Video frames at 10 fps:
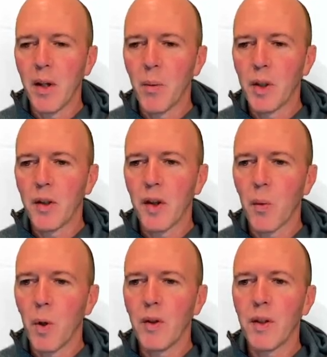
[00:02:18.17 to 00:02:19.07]
which is that
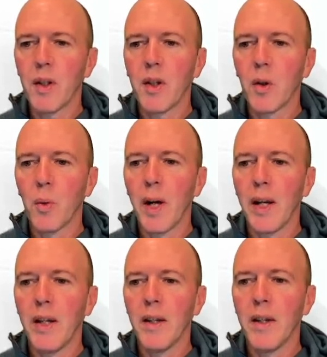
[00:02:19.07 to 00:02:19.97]
one's going to go
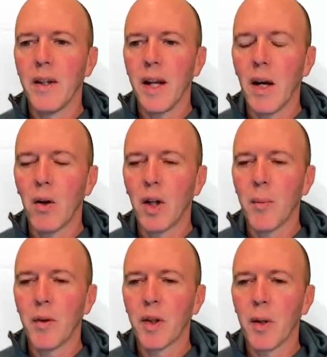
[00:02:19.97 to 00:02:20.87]
right, and the
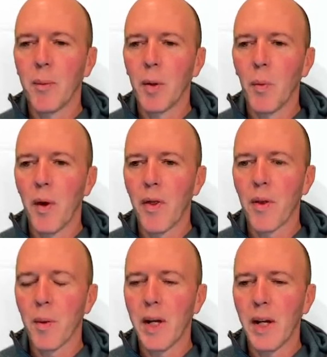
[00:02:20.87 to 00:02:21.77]
outcome is going to be 1,
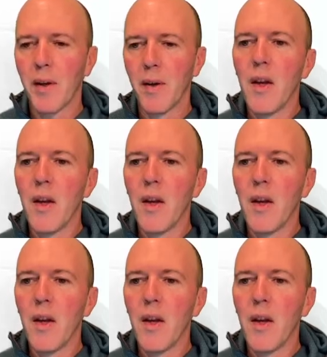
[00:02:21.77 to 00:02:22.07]
3.